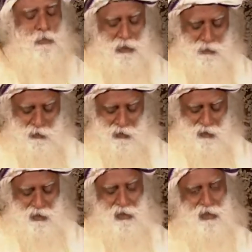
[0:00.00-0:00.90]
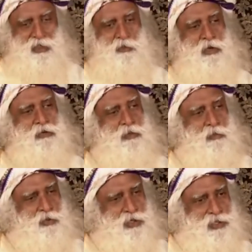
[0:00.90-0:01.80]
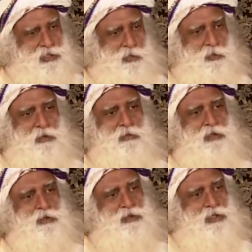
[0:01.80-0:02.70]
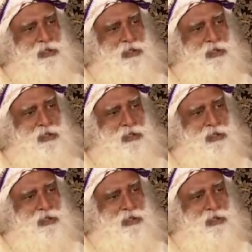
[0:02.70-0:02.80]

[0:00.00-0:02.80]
the way we eat, the way we breathe, the way we do